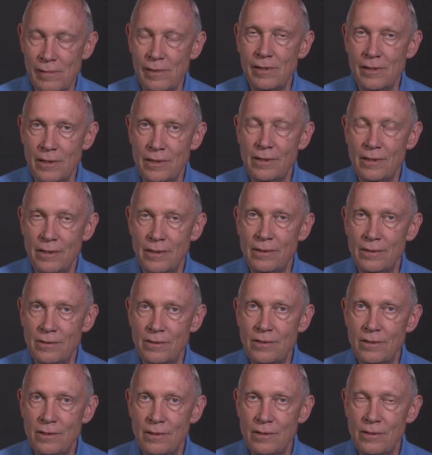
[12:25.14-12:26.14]
I think it
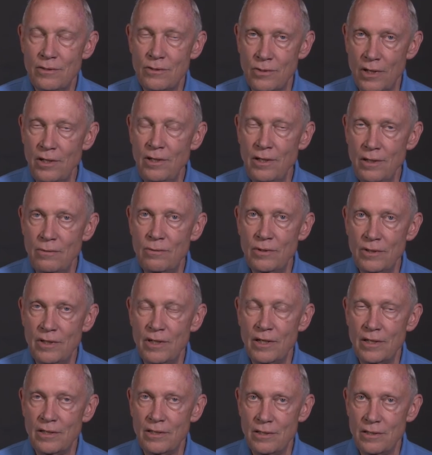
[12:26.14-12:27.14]
is. So I think when
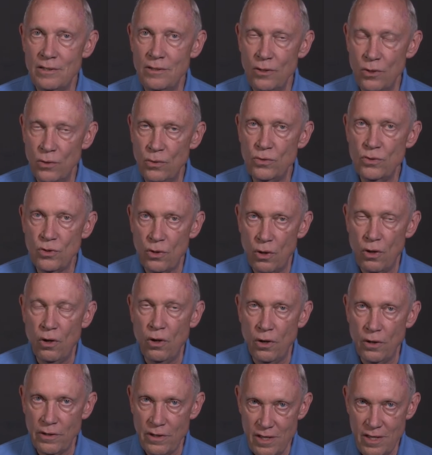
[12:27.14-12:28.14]
God knows
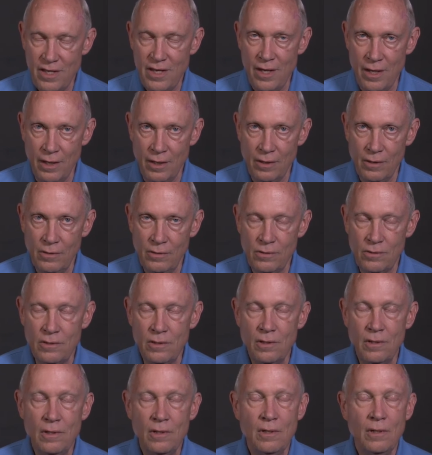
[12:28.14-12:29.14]
all things,
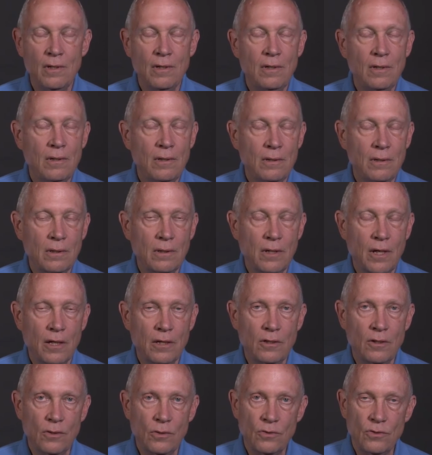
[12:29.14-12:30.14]
that
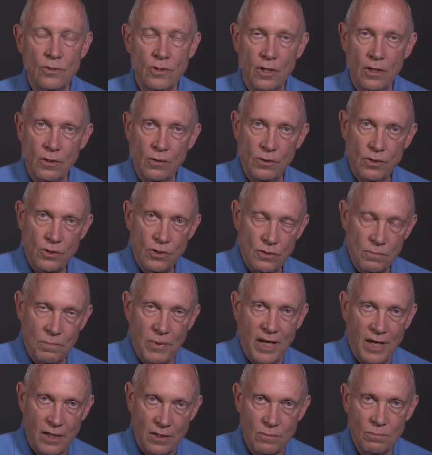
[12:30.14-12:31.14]
God knows not only just
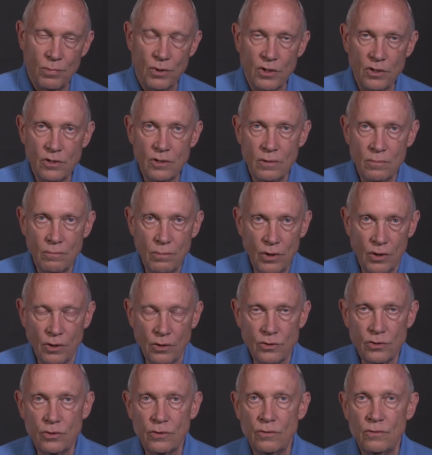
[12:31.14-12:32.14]
past, present, but
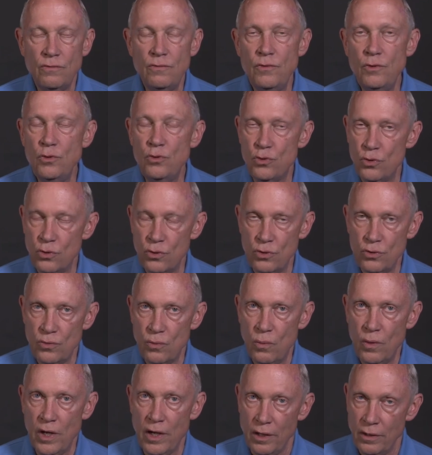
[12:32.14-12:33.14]
also future as
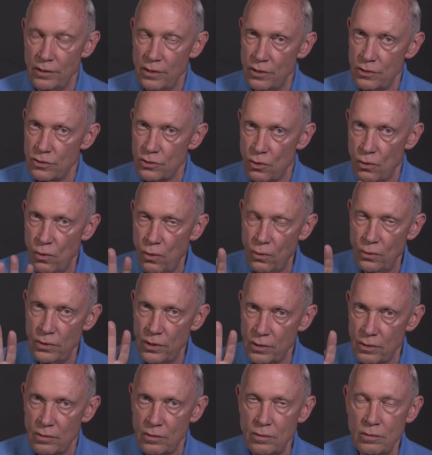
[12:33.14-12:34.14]
well. Now there's a whole
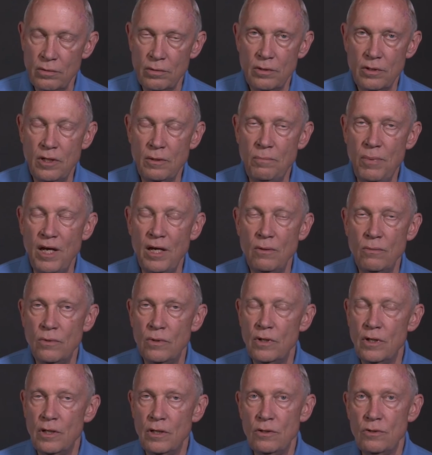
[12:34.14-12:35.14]
other debate we'll
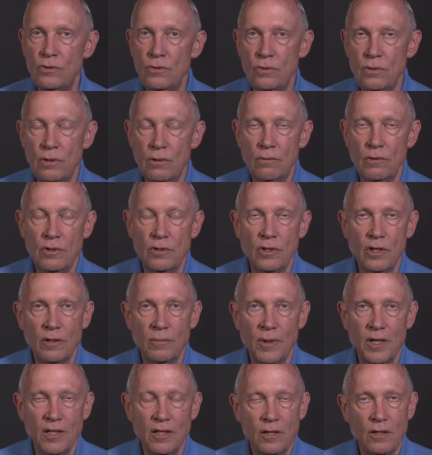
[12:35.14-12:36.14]
get into there when we talk
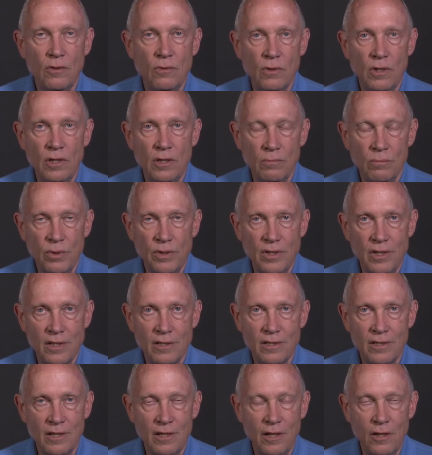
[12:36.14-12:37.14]
about decree and
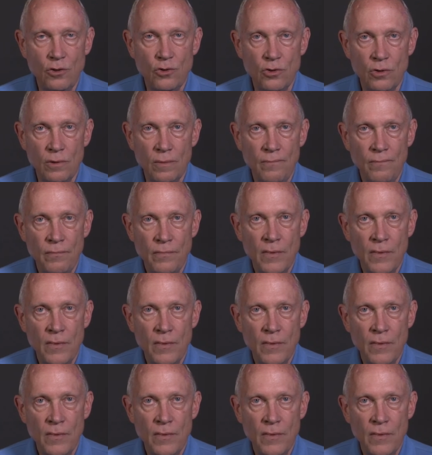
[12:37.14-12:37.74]
predestination.